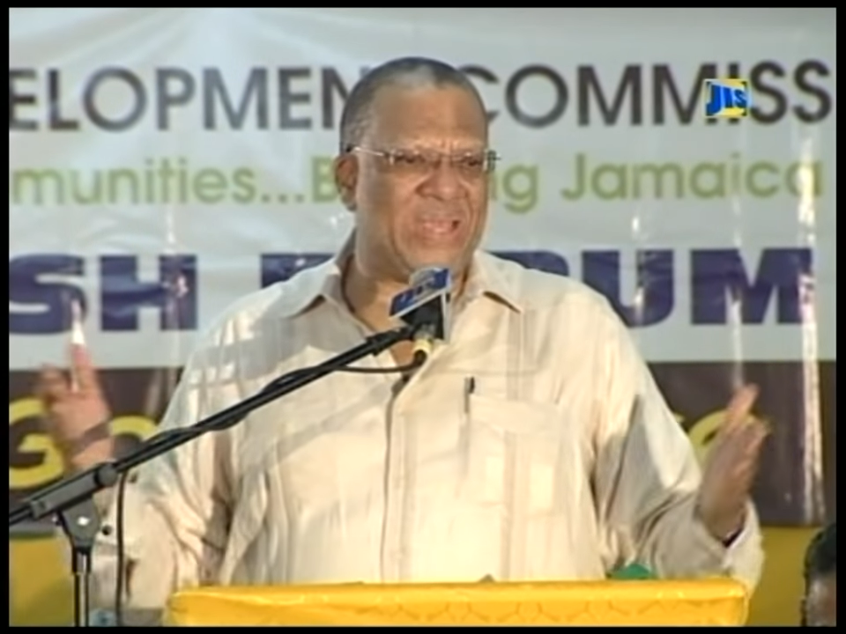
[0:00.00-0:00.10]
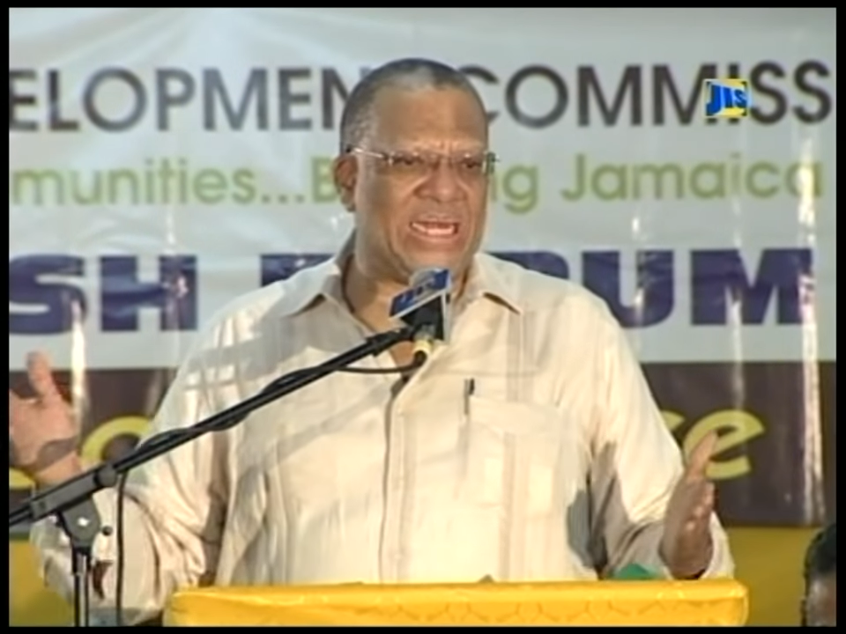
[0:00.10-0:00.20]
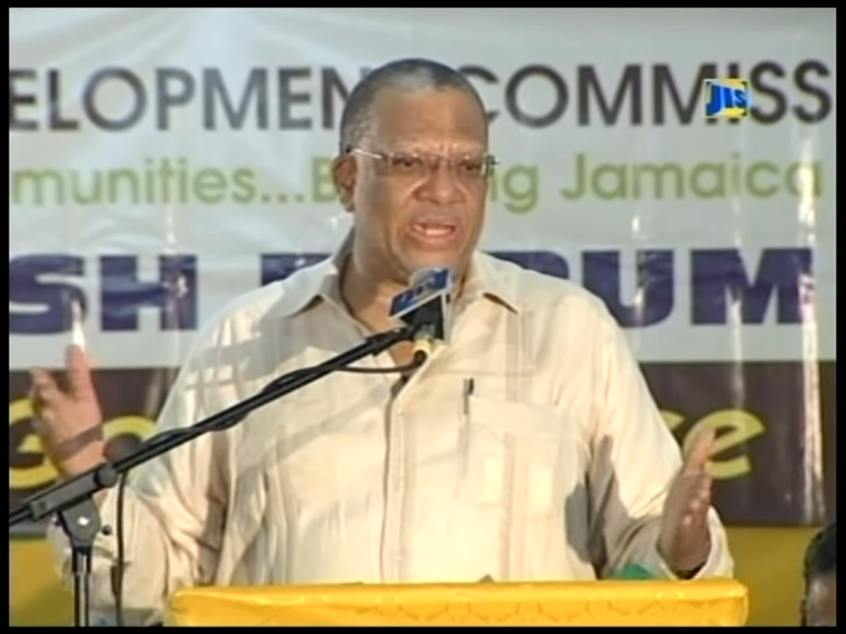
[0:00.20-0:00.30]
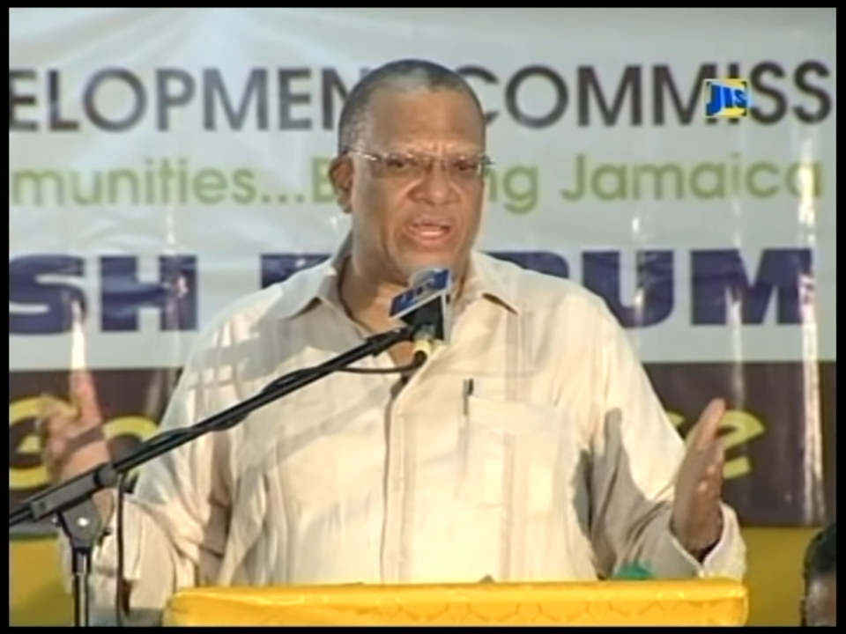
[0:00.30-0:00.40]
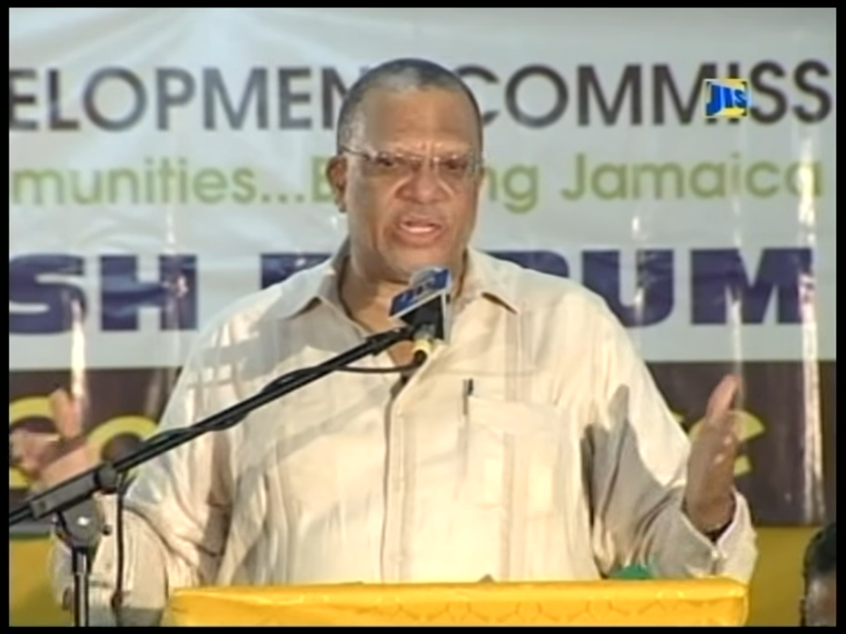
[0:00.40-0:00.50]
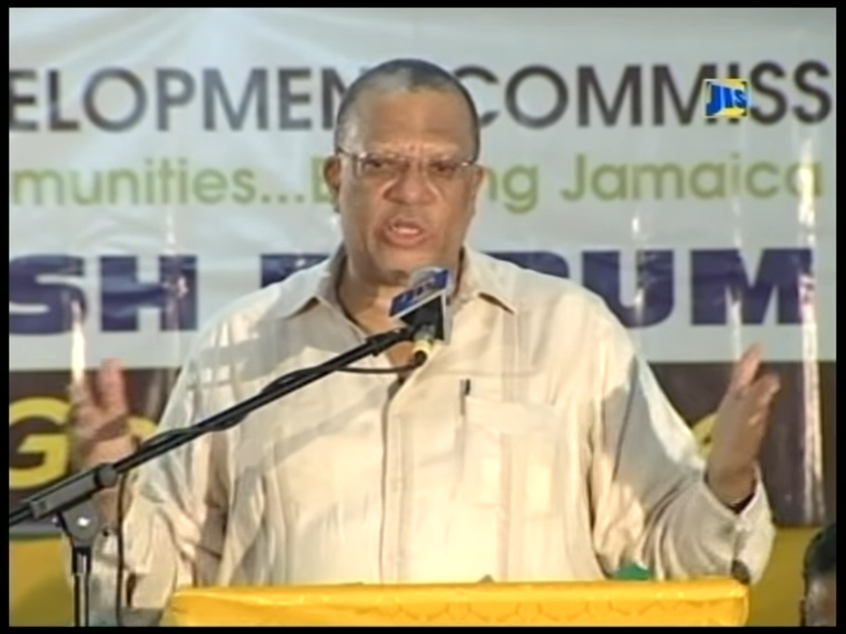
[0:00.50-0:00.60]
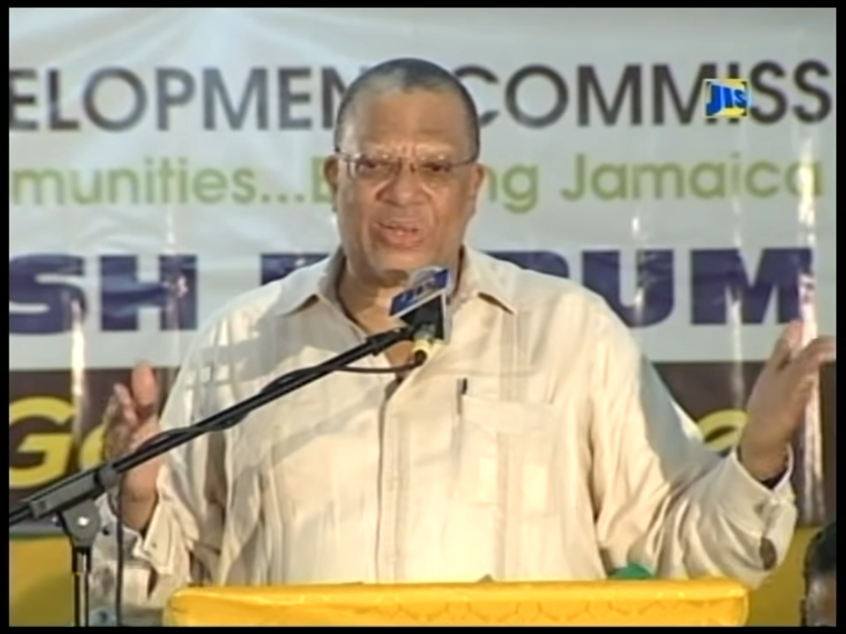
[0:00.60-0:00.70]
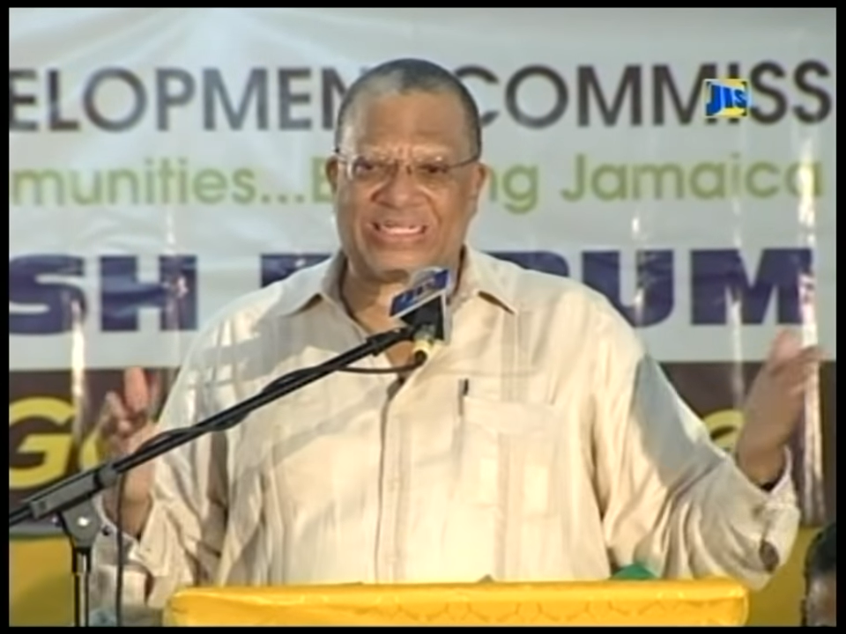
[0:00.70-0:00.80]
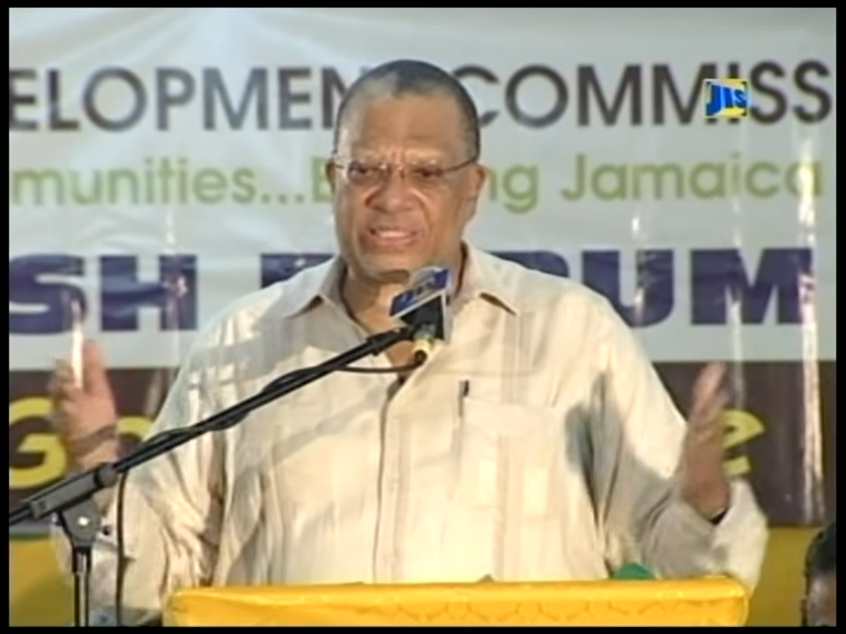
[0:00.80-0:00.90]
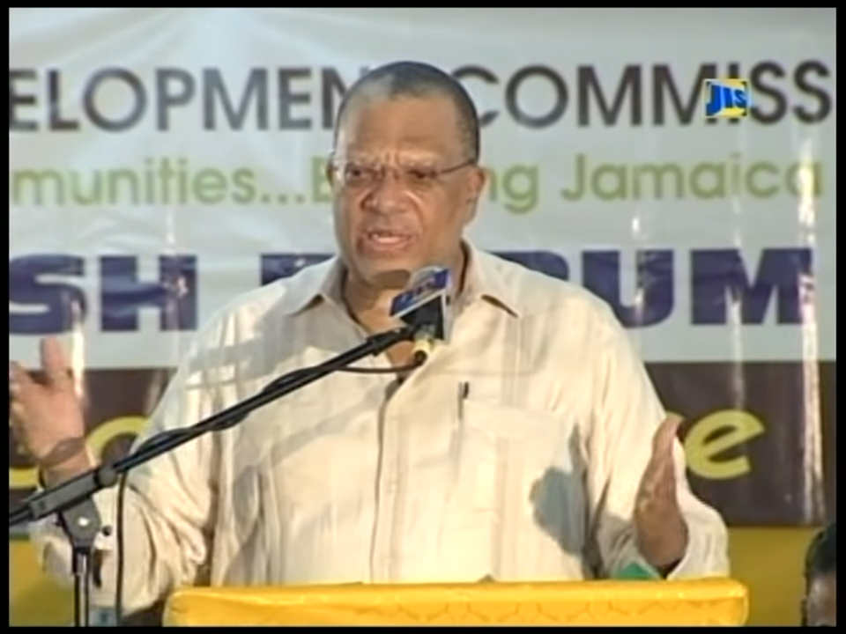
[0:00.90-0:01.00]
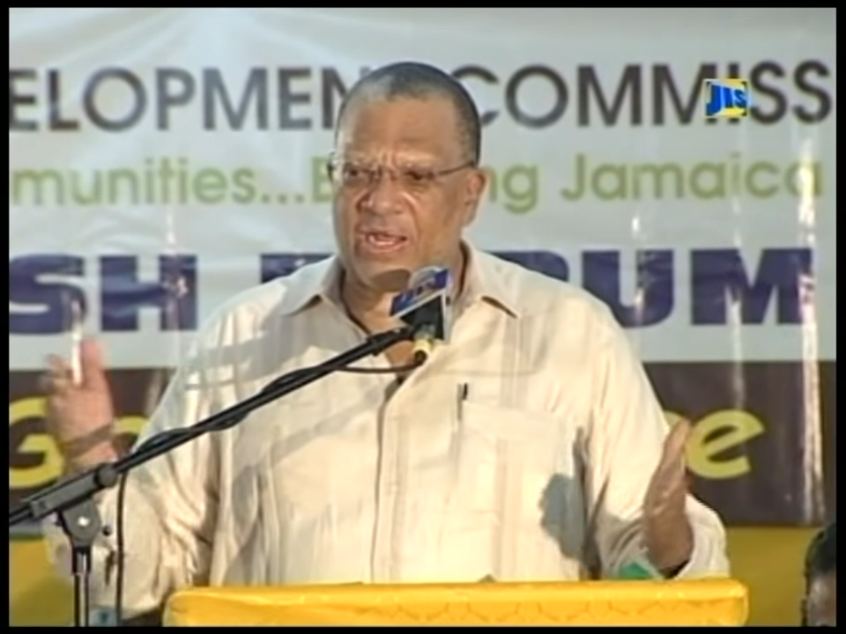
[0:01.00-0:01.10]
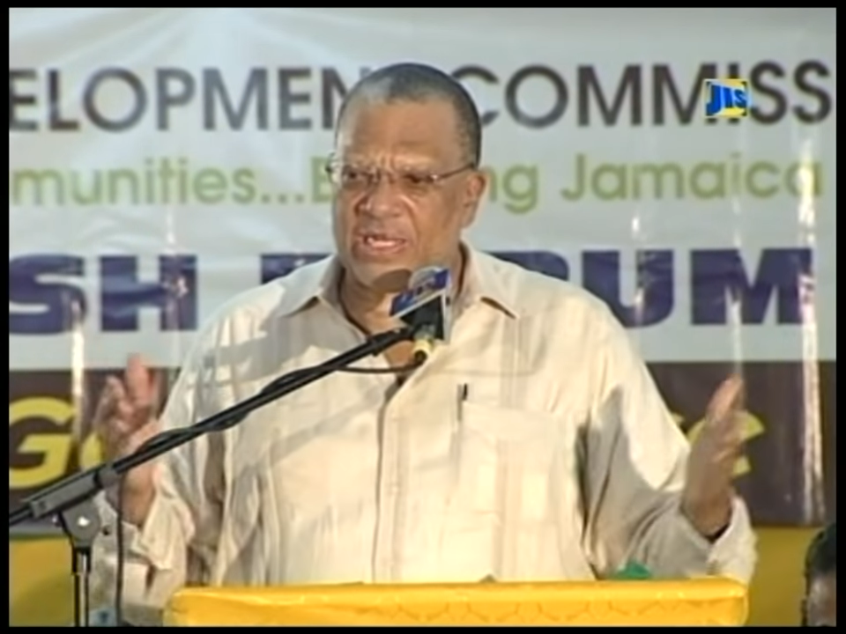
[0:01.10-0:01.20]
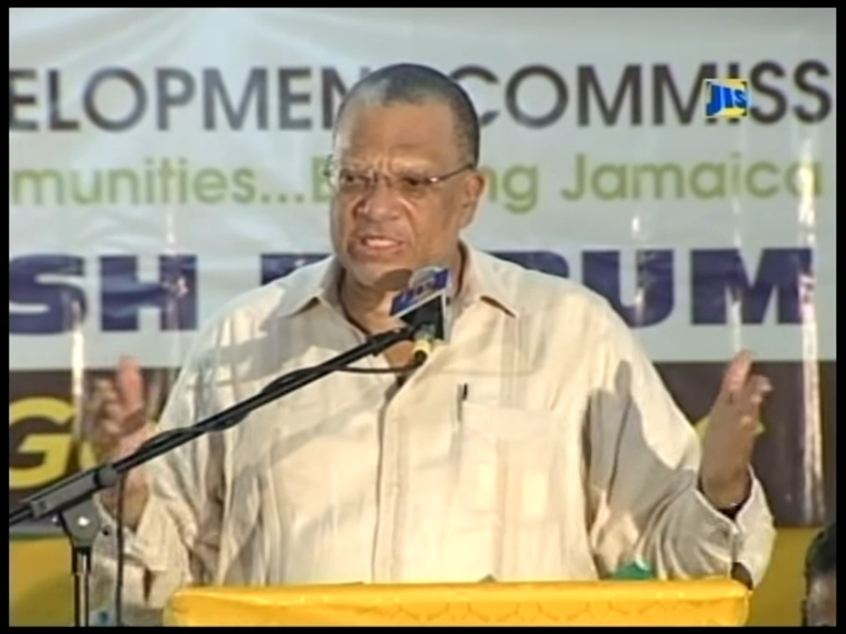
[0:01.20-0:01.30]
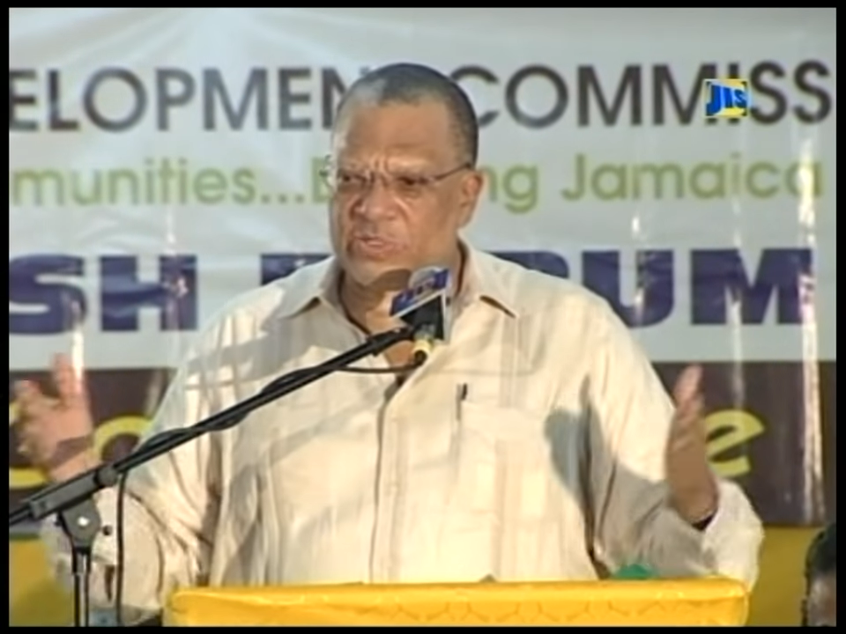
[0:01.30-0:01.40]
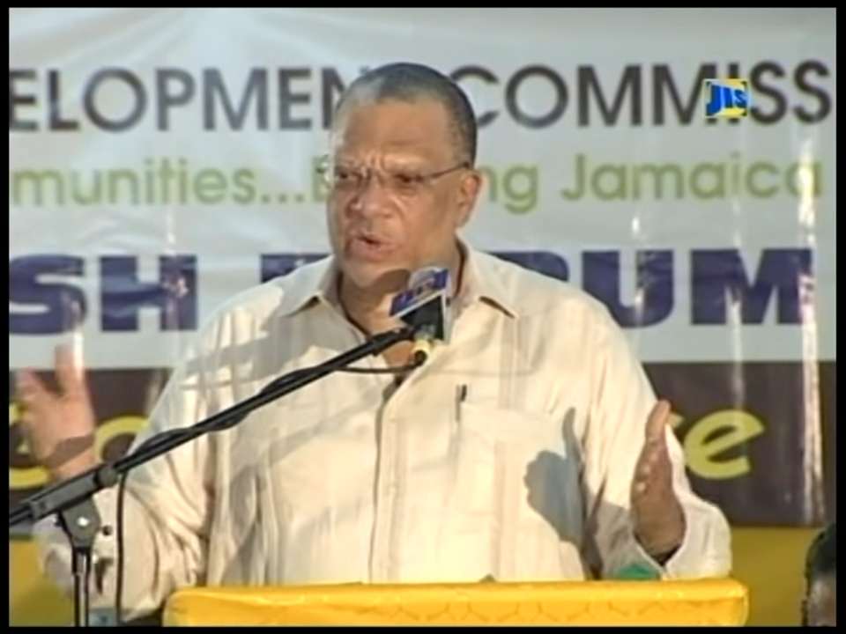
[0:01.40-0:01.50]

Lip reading: billion